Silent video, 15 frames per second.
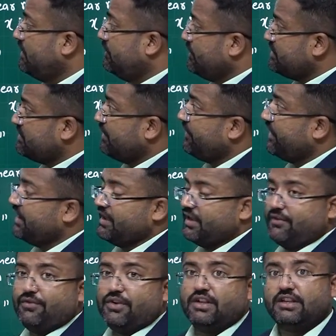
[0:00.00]
I'm not solving
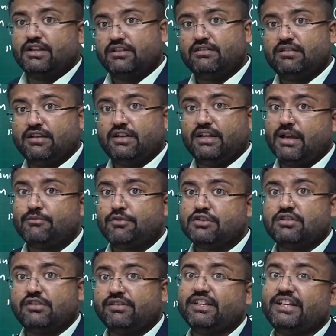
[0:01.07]

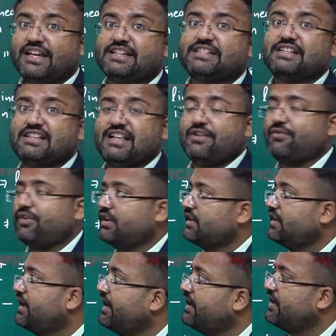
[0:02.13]
the cases any further,
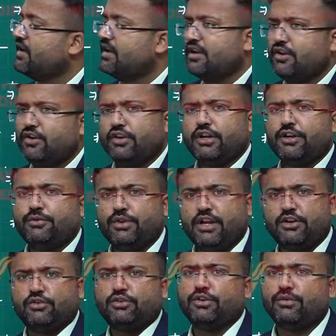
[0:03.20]
right? You can do
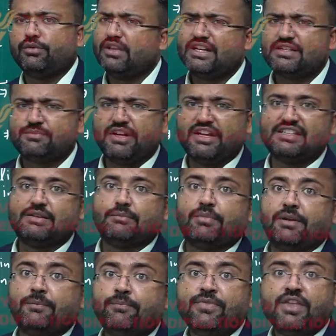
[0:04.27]
that on your own. That's pretty simple,
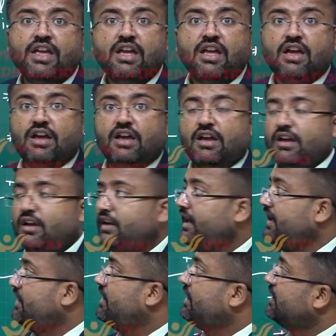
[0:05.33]

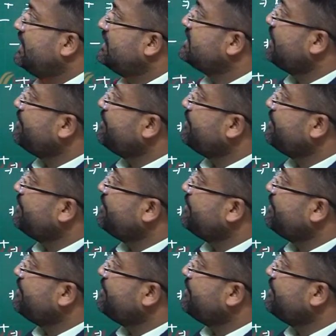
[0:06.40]
right? That's the